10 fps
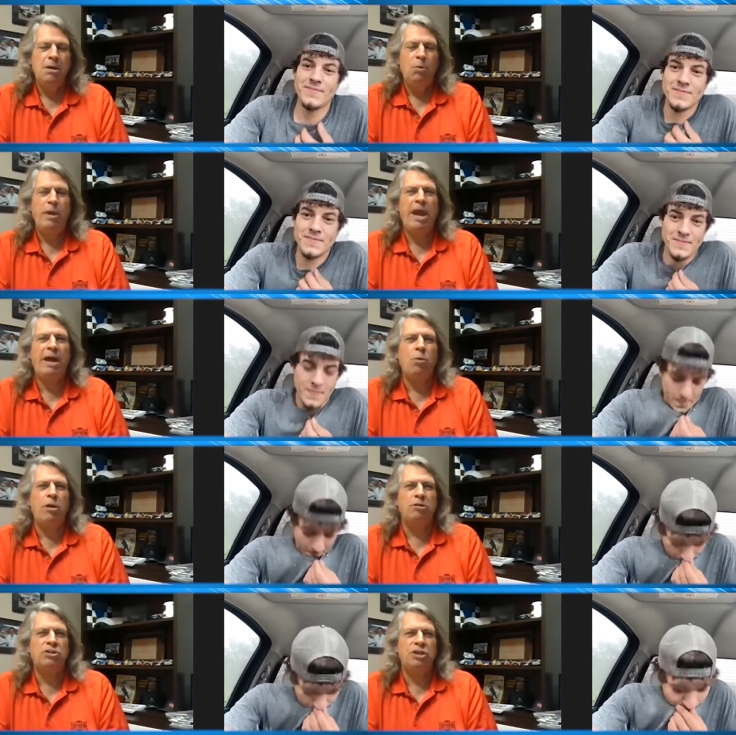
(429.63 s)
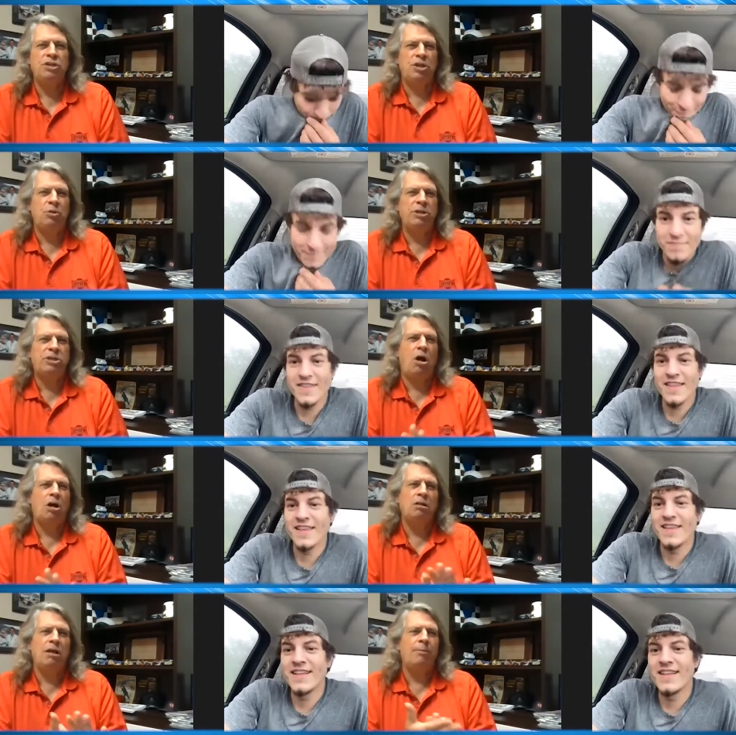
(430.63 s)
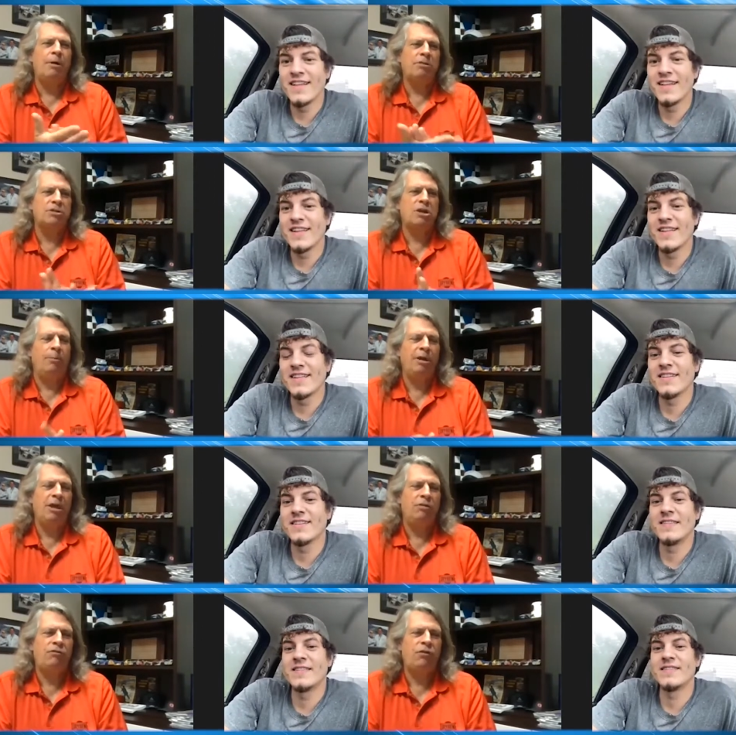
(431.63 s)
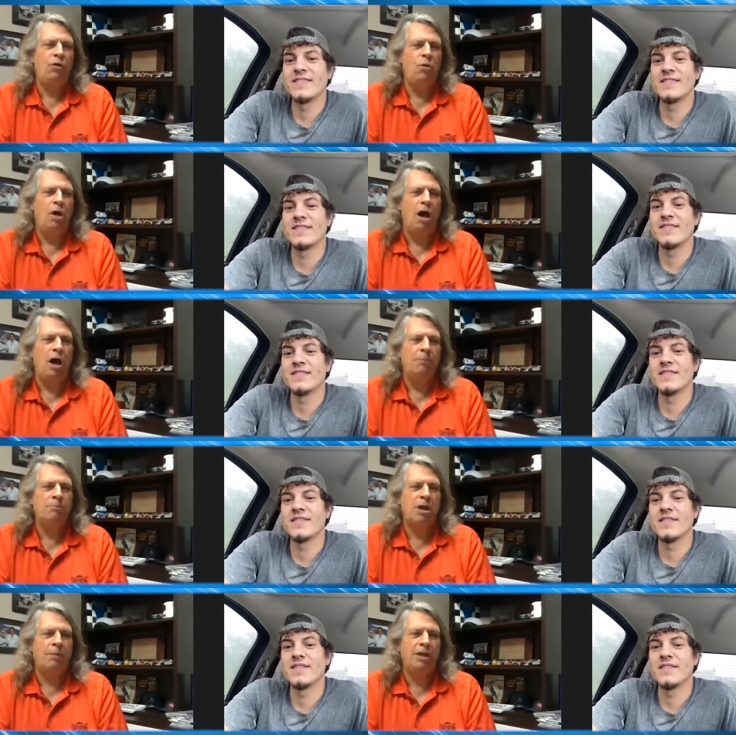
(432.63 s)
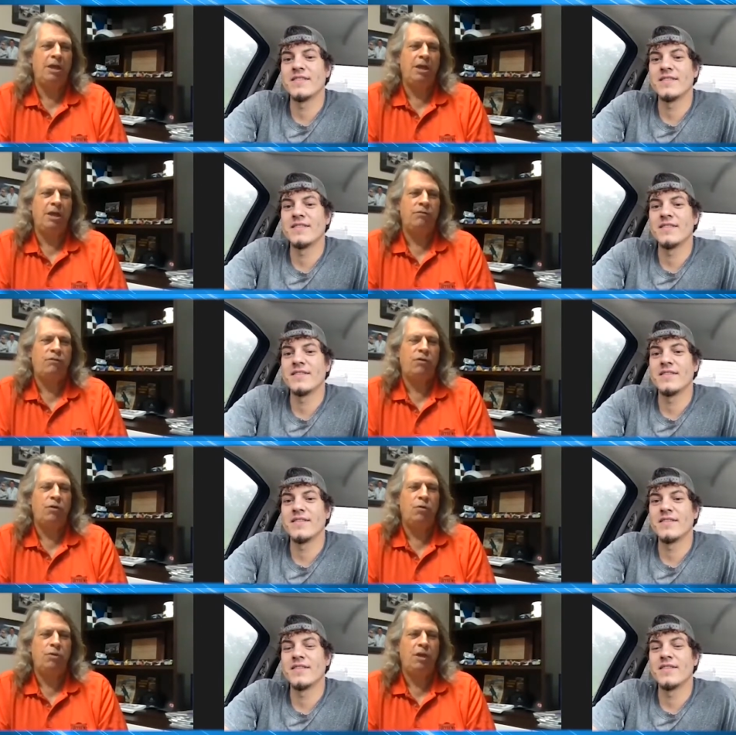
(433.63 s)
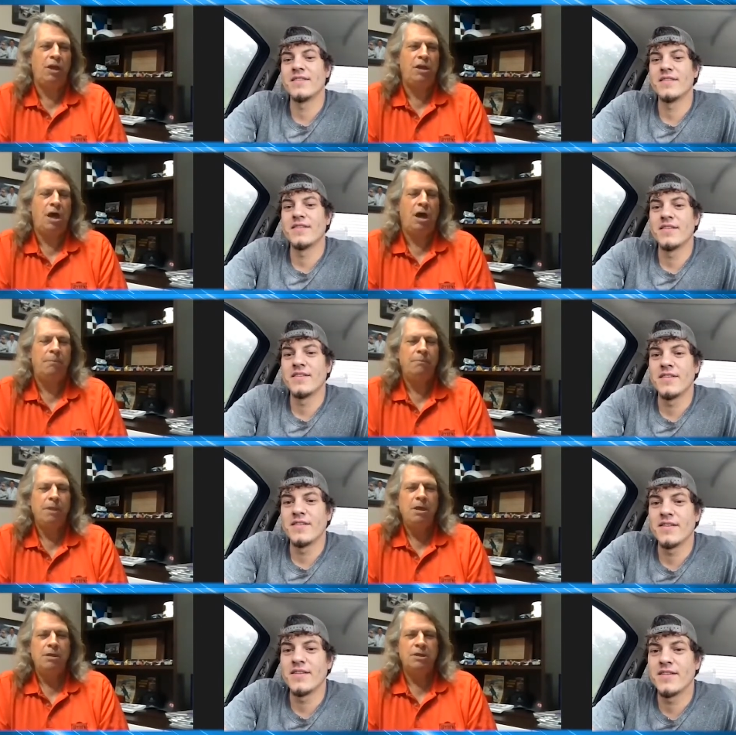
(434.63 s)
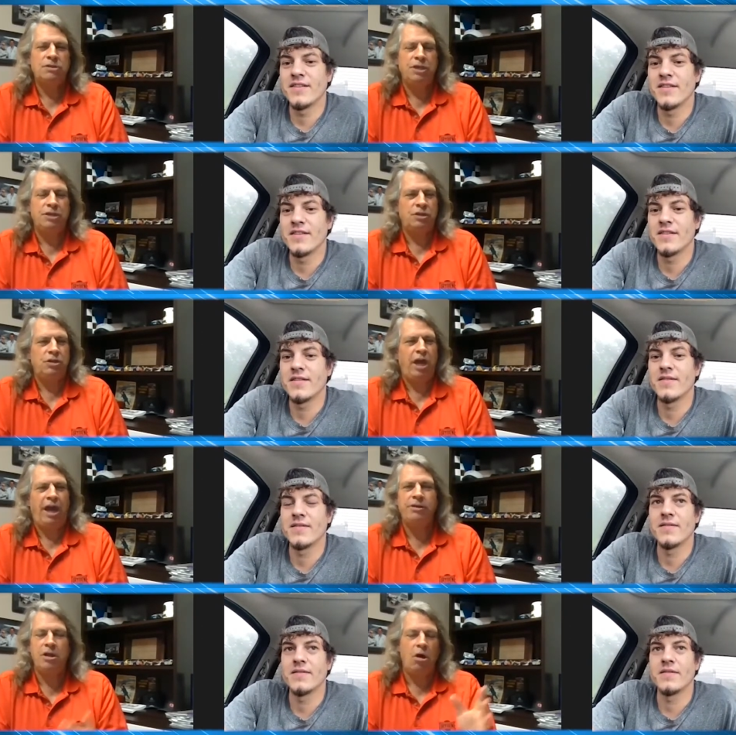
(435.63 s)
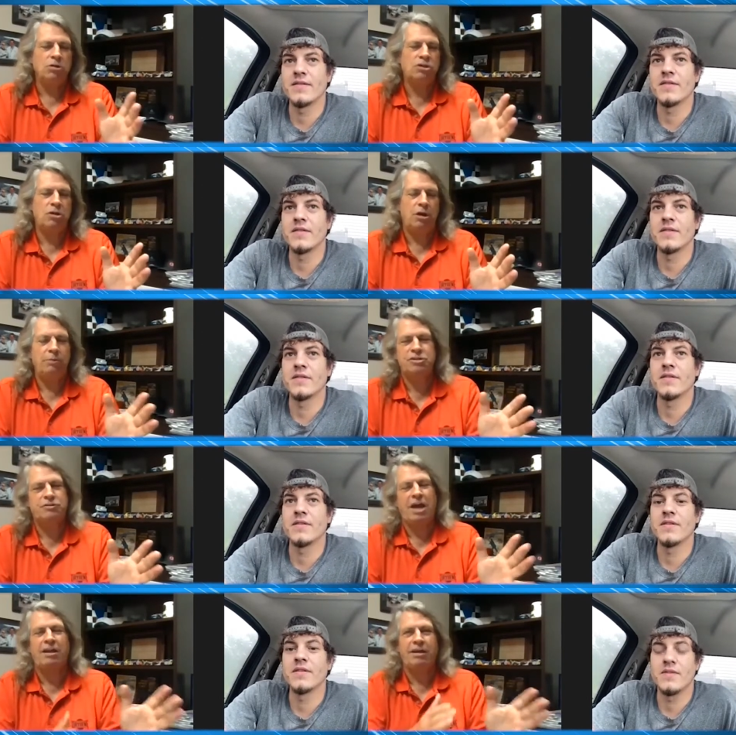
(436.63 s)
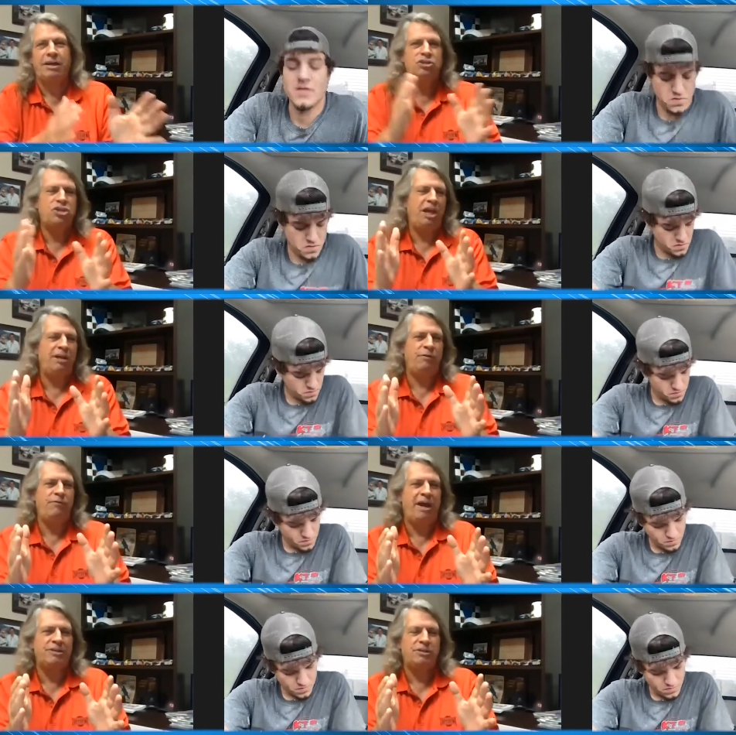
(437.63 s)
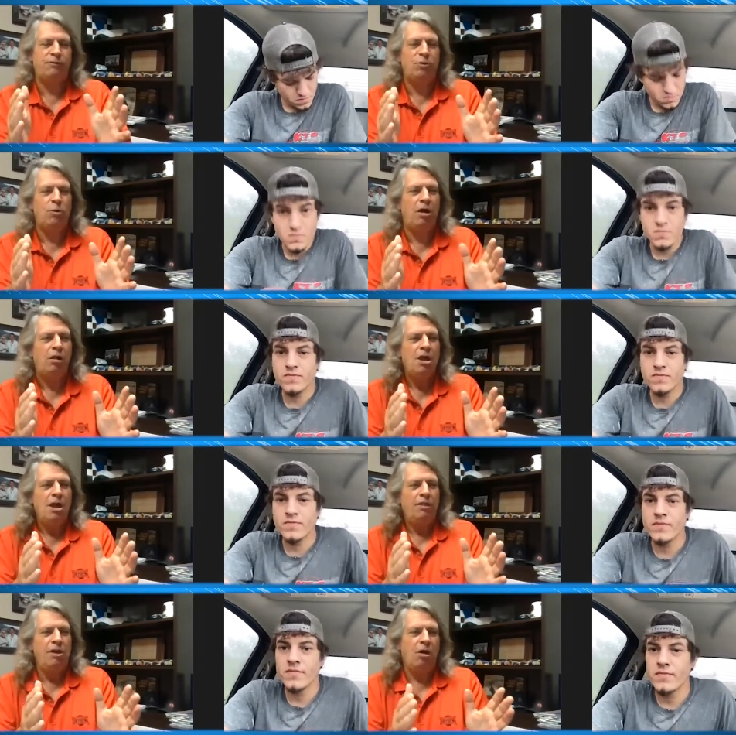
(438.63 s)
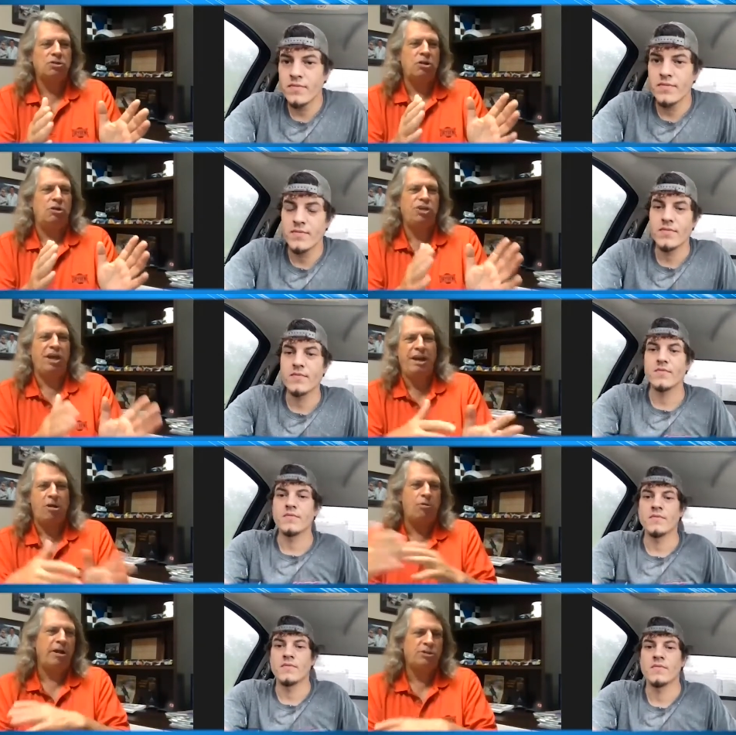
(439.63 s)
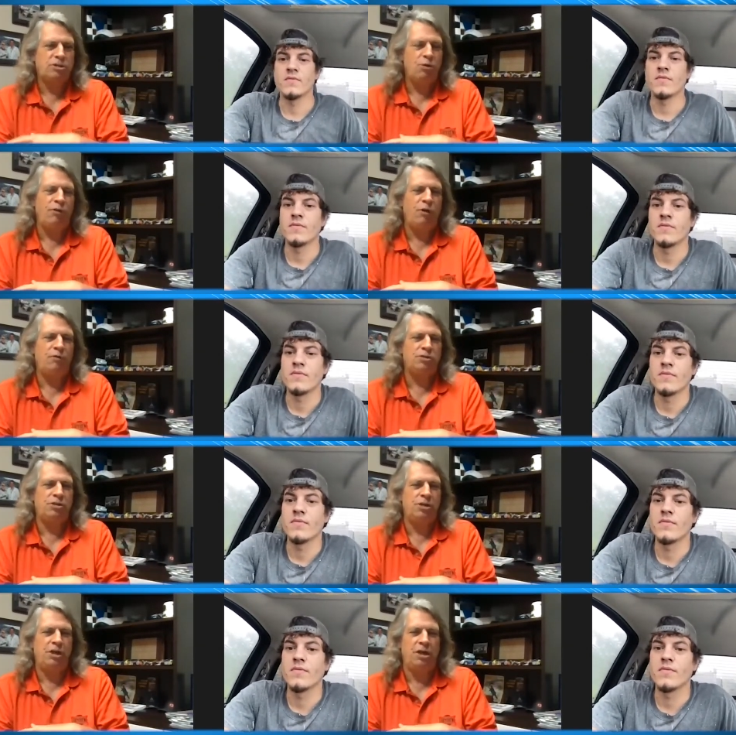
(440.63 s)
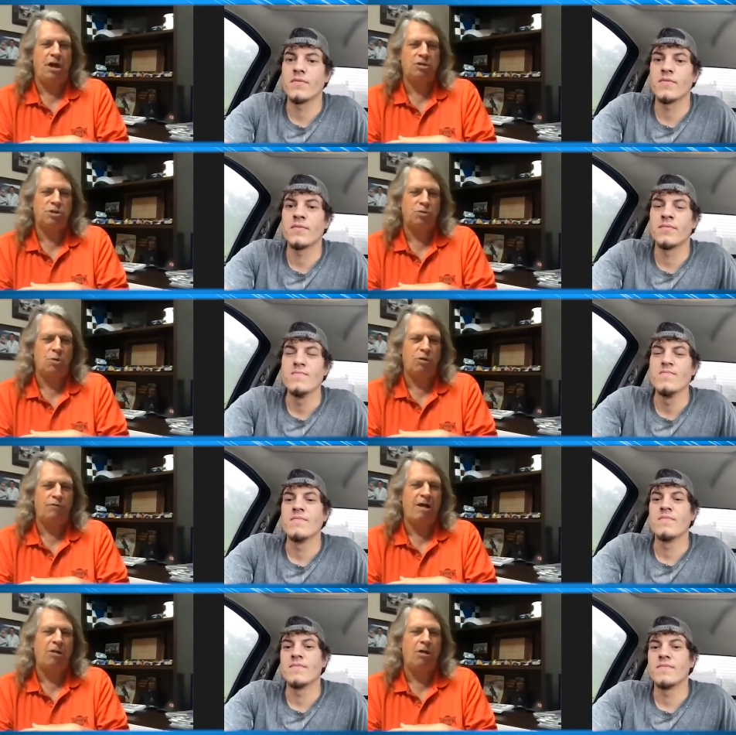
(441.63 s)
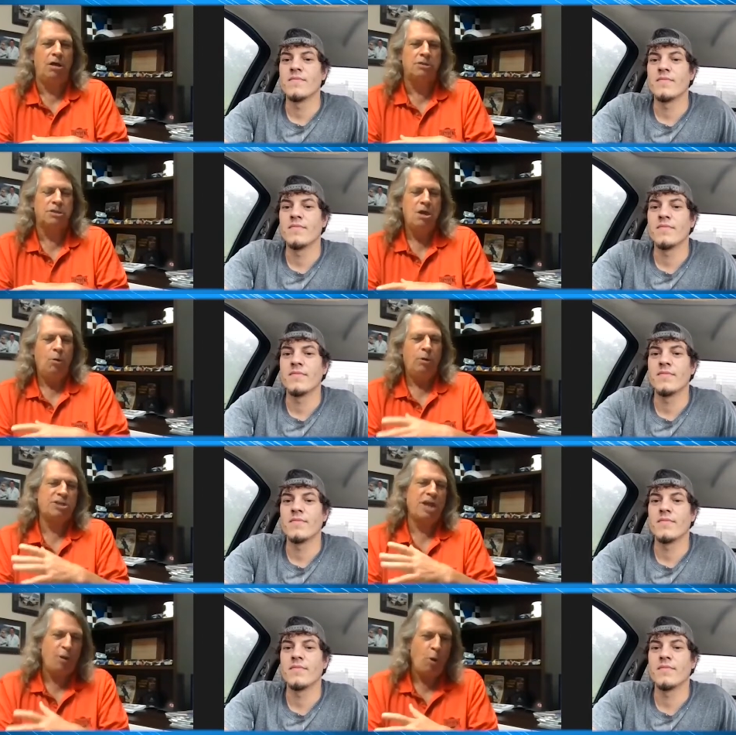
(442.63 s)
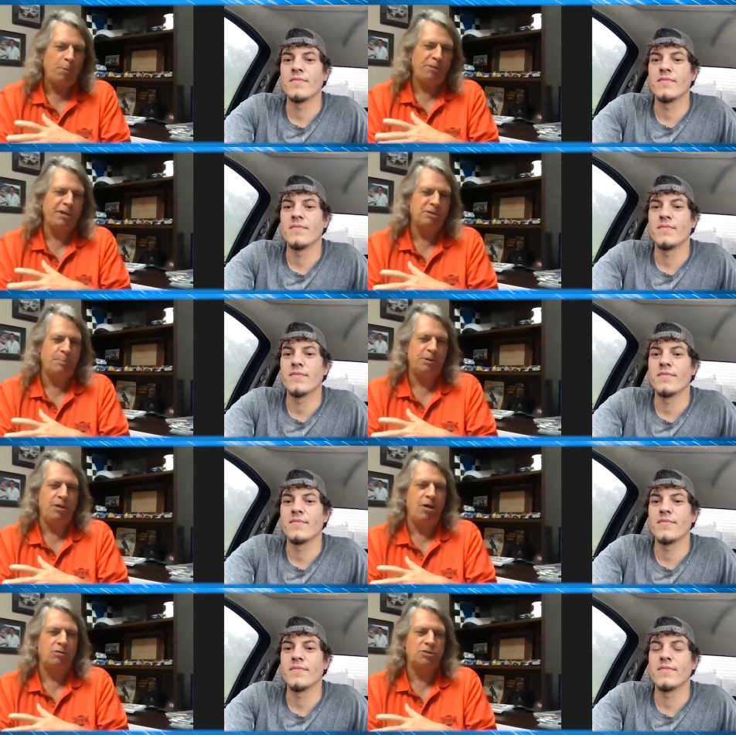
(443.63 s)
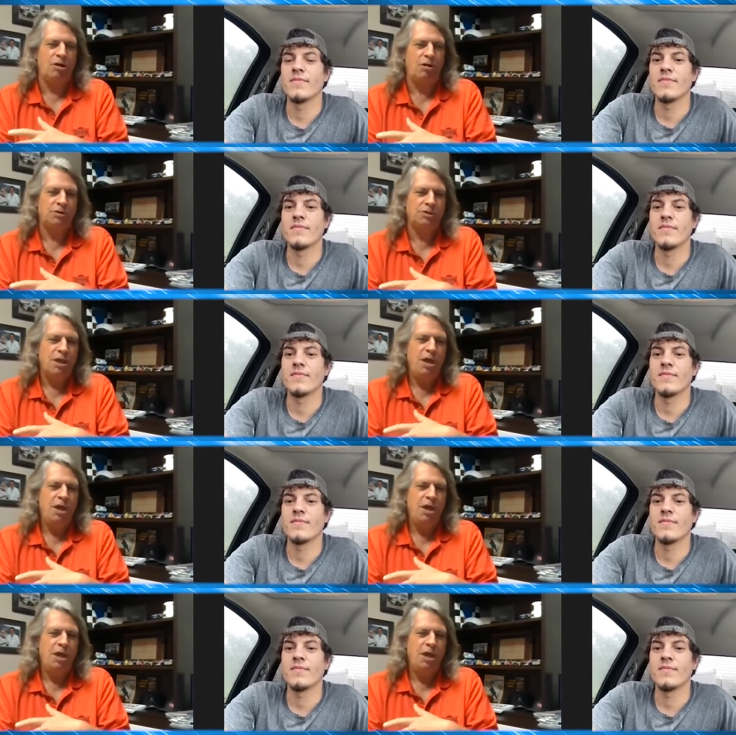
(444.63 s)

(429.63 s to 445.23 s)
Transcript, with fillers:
Speaker 1: We had a weird season, and we talked a lot about this coming into um, coming into the um, the season. You had the All Star. It's kind of like a chain of events, if you will. The All Stars. You had Aaron Reutzel moving over to the uh, to the World of Outlaws, which kind of opened things up at the All Stars.